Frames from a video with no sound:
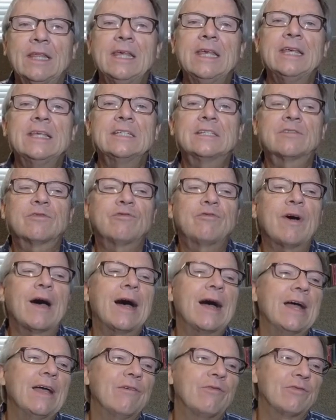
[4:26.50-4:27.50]
these
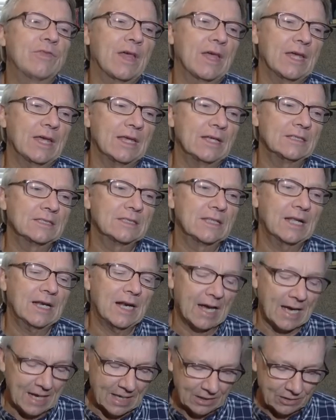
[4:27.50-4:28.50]
five things
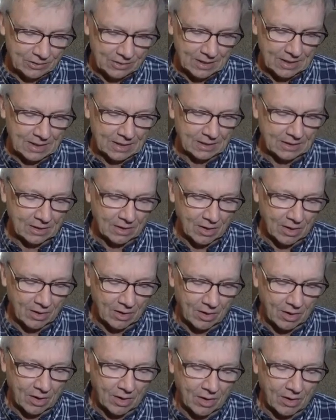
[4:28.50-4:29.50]
that I think
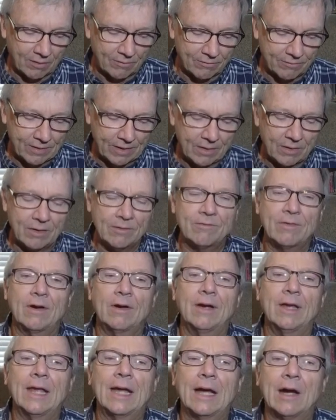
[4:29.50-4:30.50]
are very,
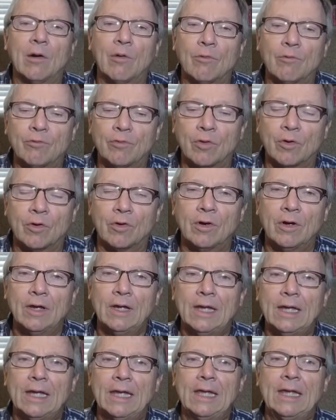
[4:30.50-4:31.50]
very helpful
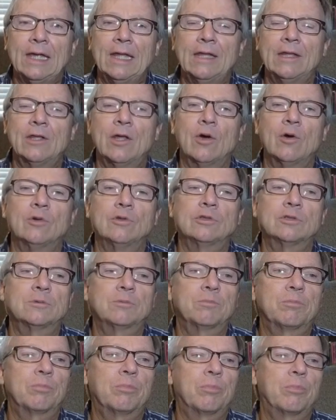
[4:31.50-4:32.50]
in
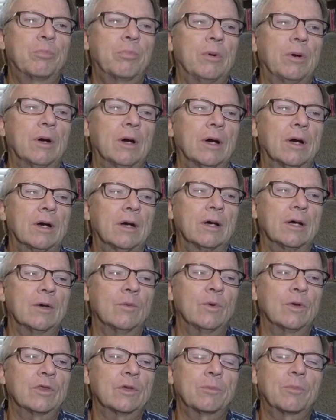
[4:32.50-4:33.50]
those
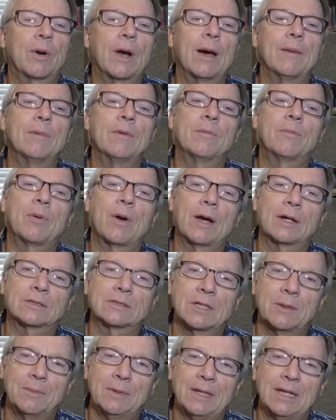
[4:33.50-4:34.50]
with the problem of
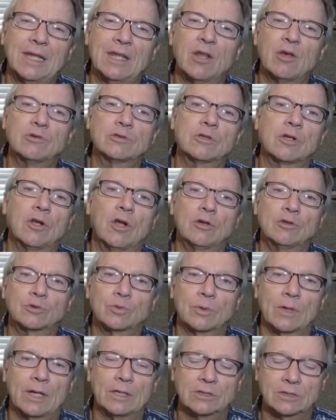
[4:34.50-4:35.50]
proximity and those
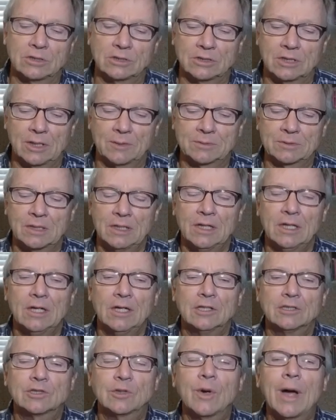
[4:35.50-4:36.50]
close relationships.
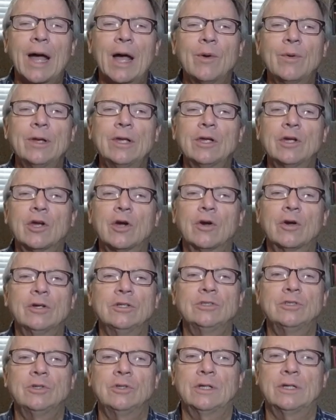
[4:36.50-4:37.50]
So I would
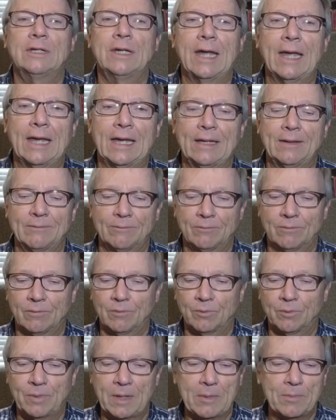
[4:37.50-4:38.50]
encourage you today,
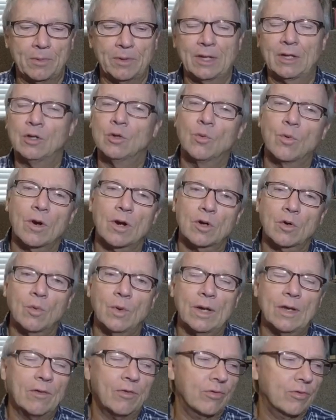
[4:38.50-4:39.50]
people that you work
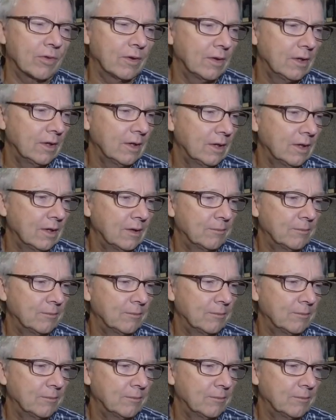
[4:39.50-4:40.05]
with,